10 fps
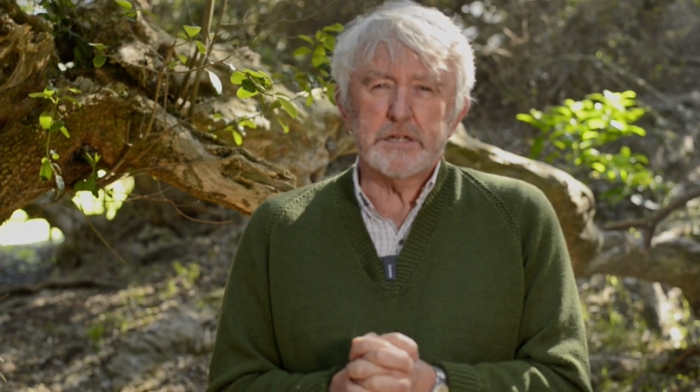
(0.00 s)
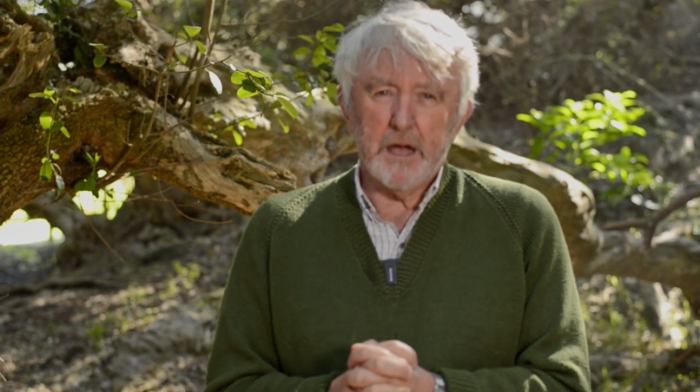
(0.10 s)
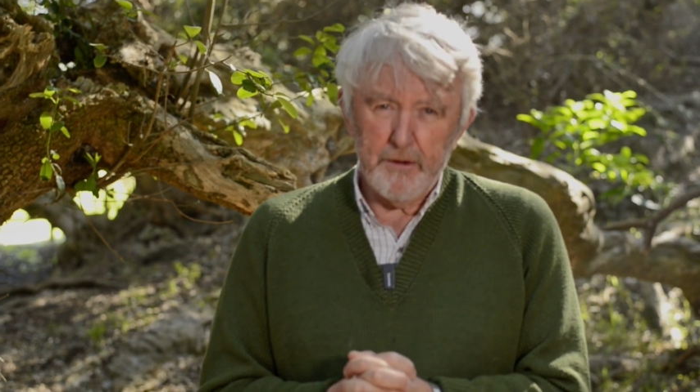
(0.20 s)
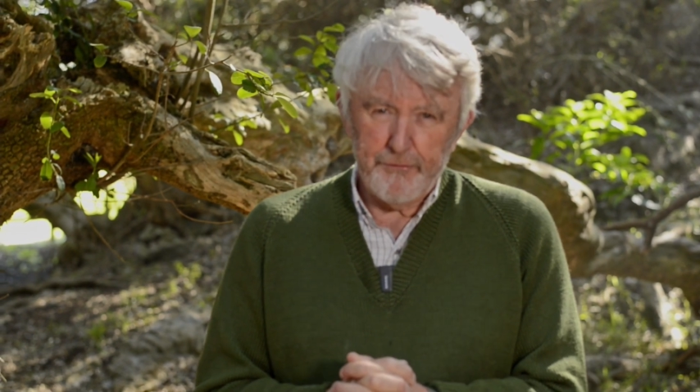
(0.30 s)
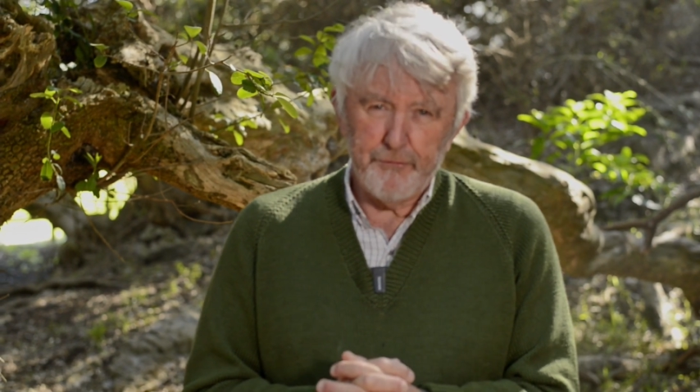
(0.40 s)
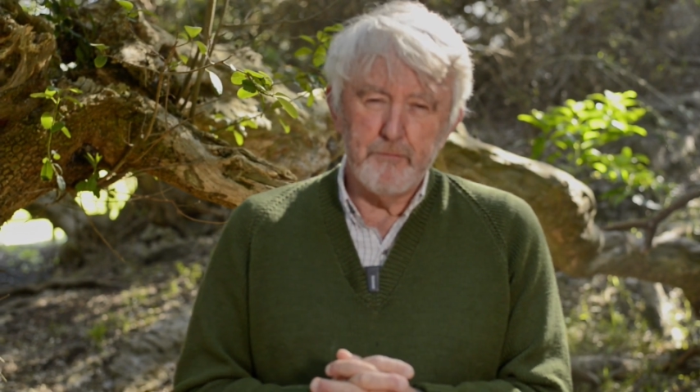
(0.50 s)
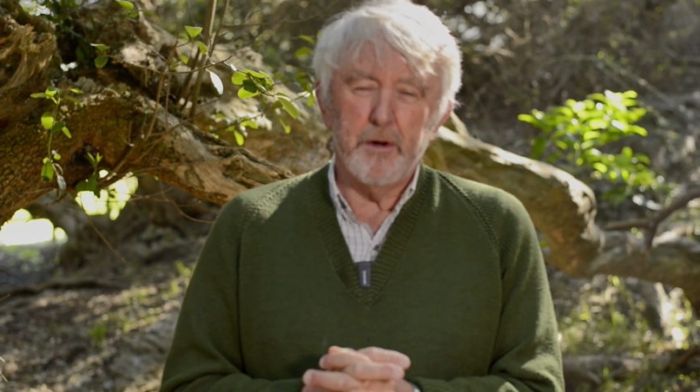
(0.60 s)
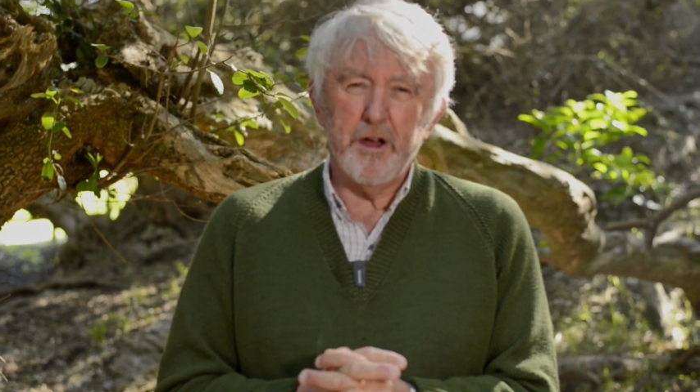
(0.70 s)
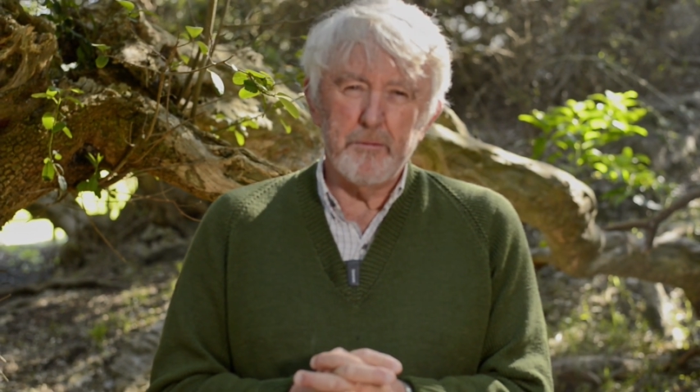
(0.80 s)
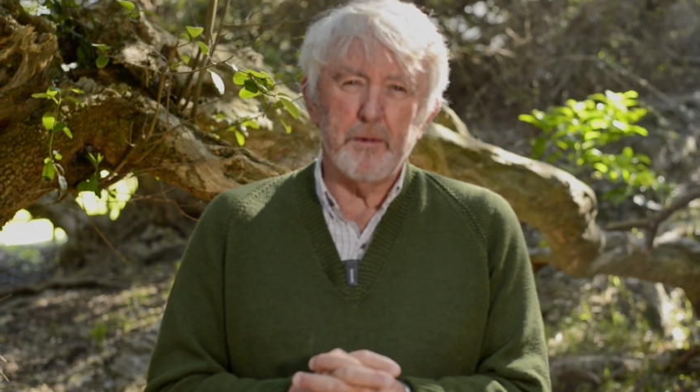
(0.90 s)
tough
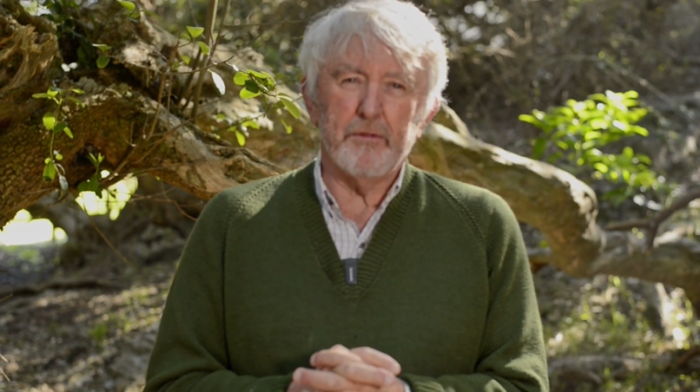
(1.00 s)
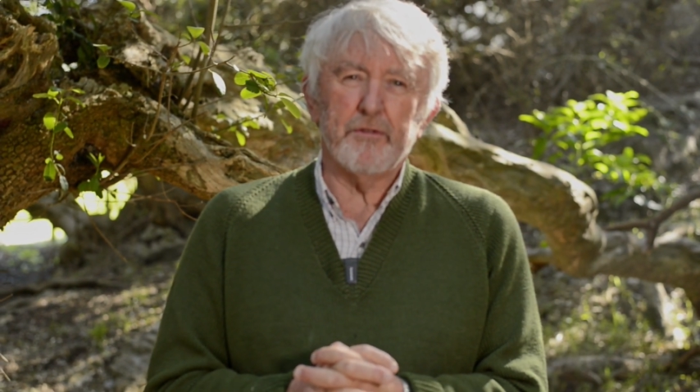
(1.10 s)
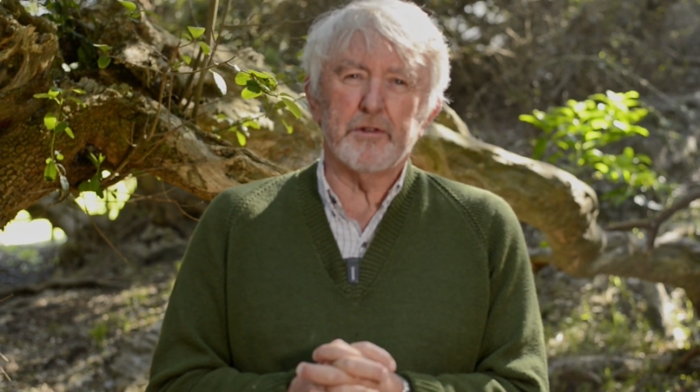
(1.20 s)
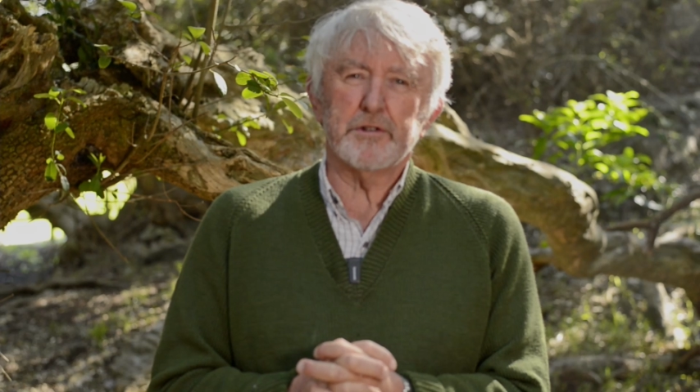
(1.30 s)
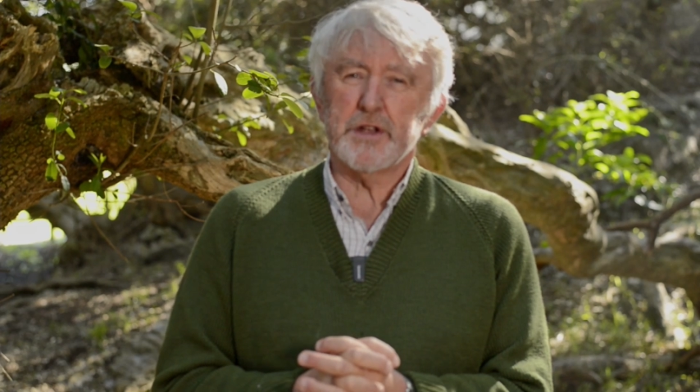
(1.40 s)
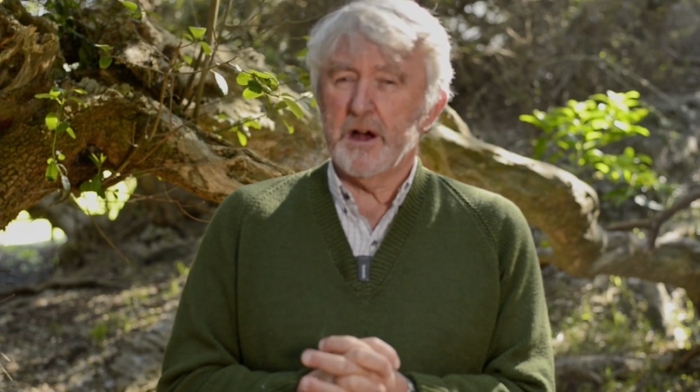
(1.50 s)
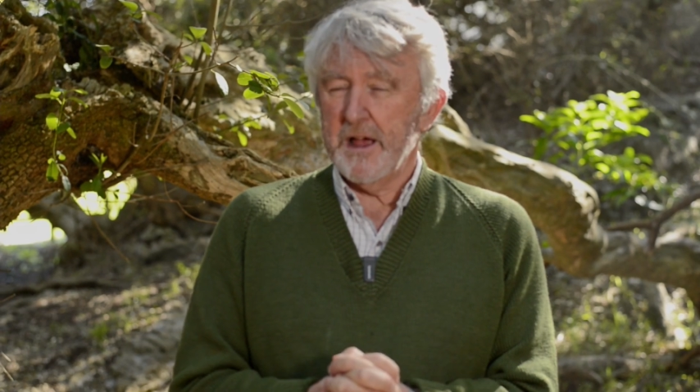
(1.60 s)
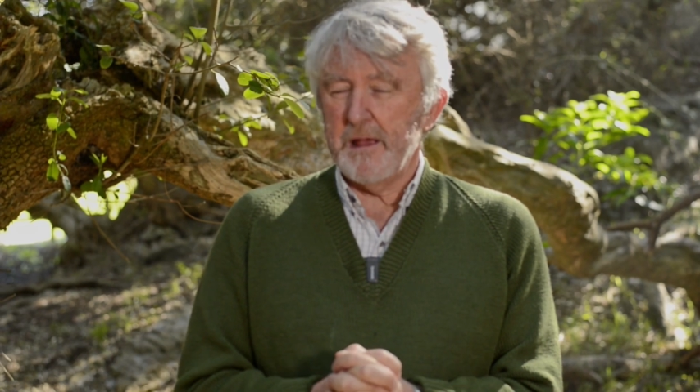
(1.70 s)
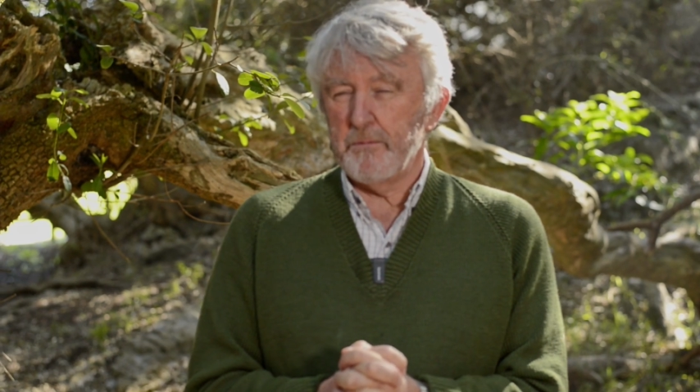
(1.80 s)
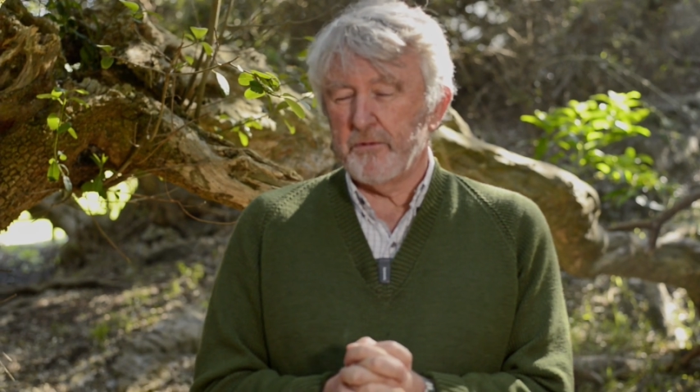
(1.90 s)
moments and
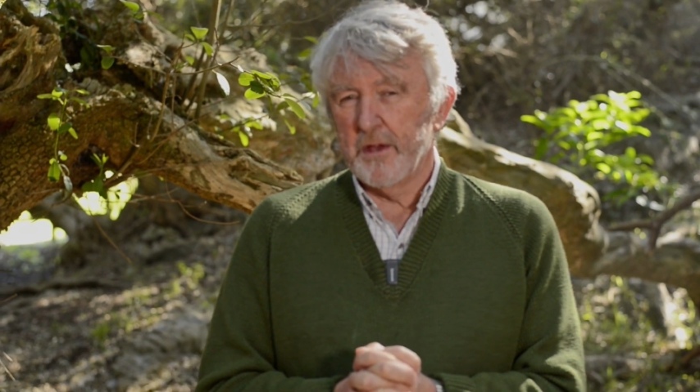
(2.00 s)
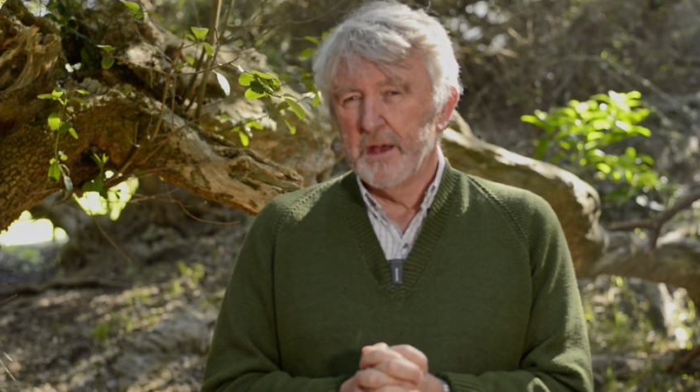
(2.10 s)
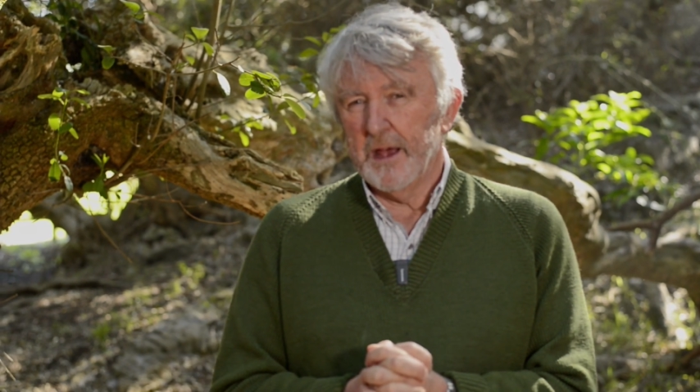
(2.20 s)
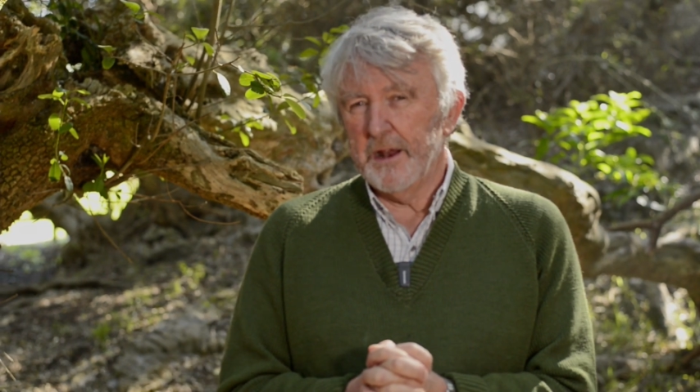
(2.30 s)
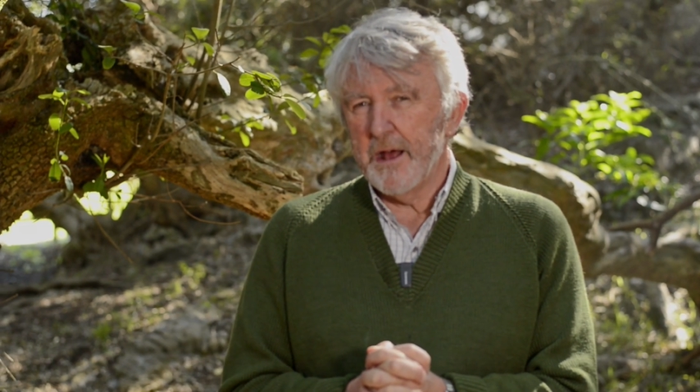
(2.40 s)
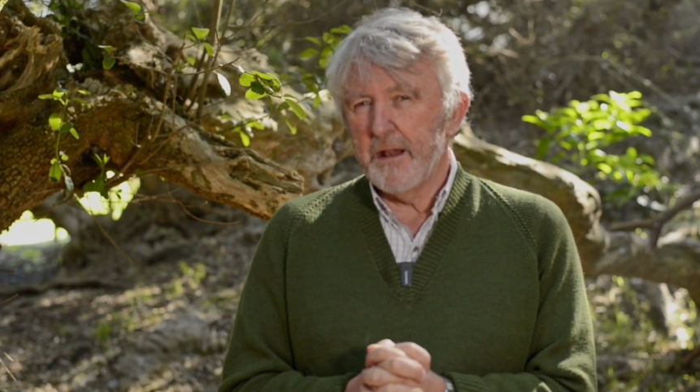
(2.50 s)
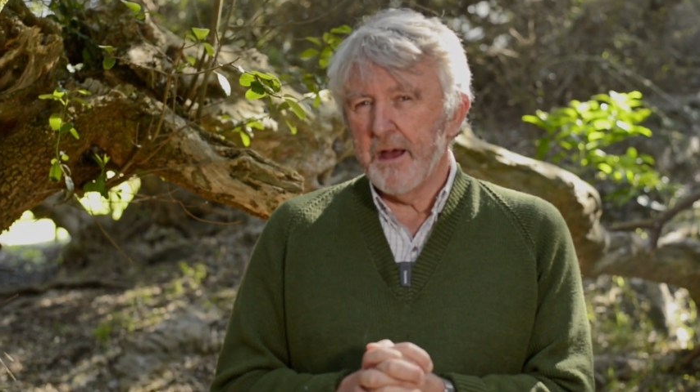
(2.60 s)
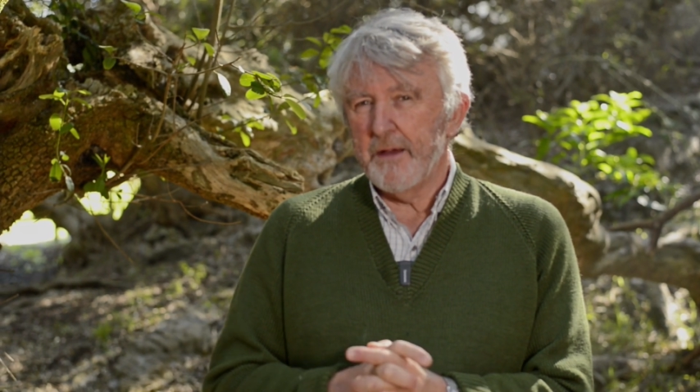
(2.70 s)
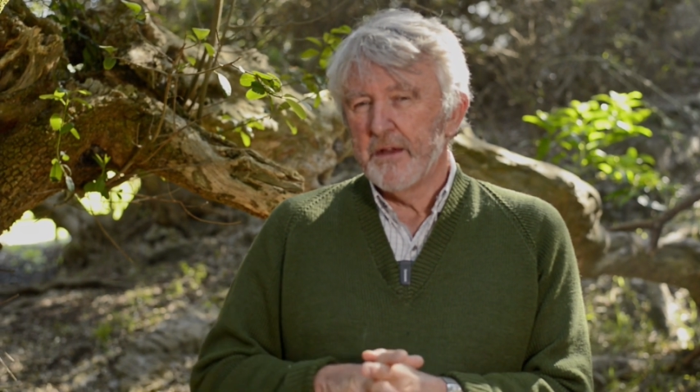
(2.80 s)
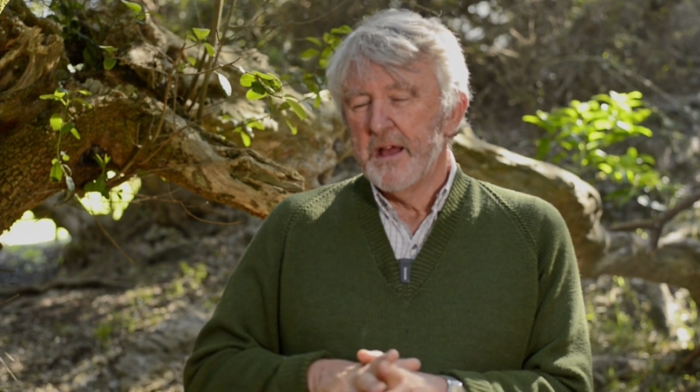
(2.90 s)
times in our
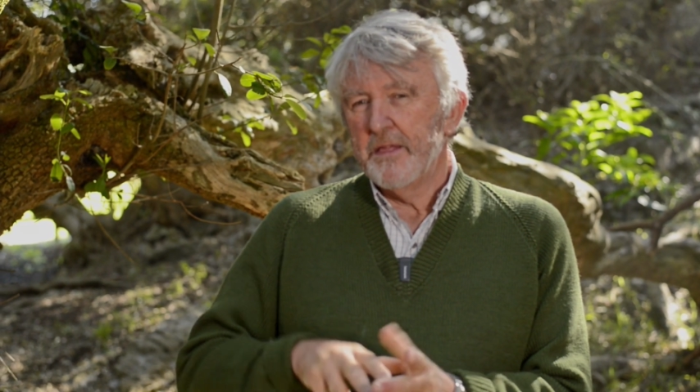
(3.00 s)
life,